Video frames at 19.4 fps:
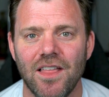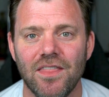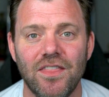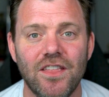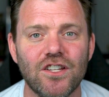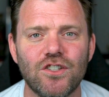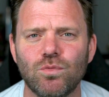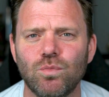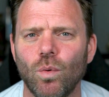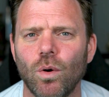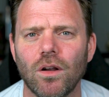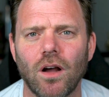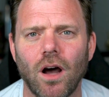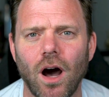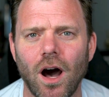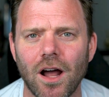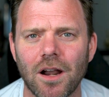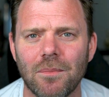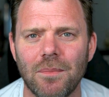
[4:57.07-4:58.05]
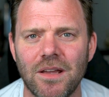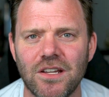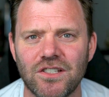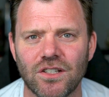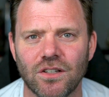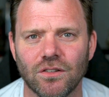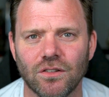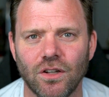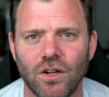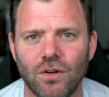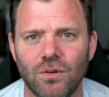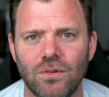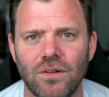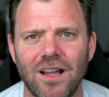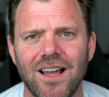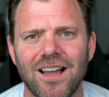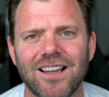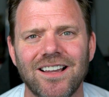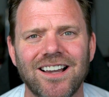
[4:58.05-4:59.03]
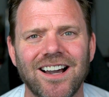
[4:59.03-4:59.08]
This one automation alone
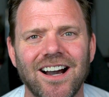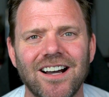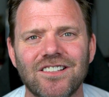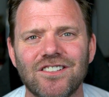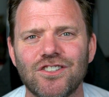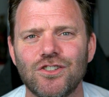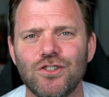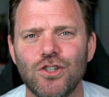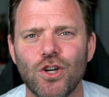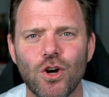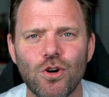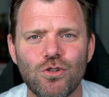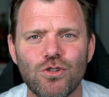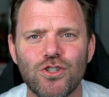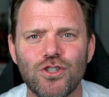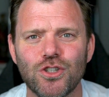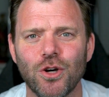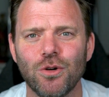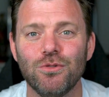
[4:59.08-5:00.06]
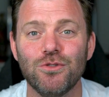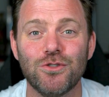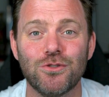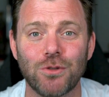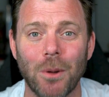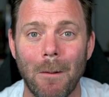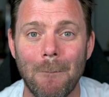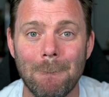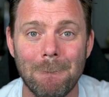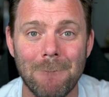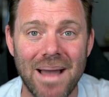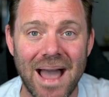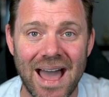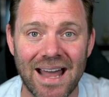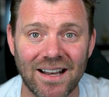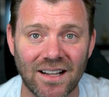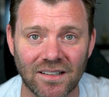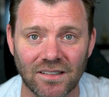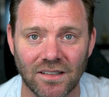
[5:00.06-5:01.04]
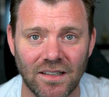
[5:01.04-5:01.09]
cuts no-shows
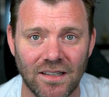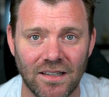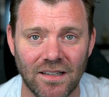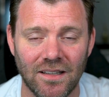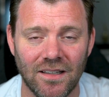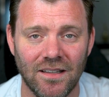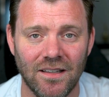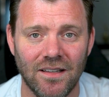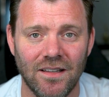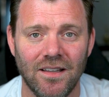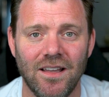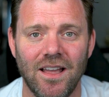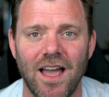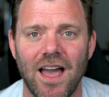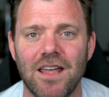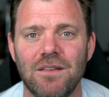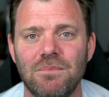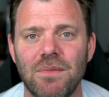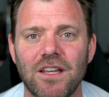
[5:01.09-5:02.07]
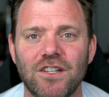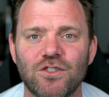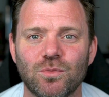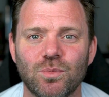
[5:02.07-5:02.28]
dramatically, and makes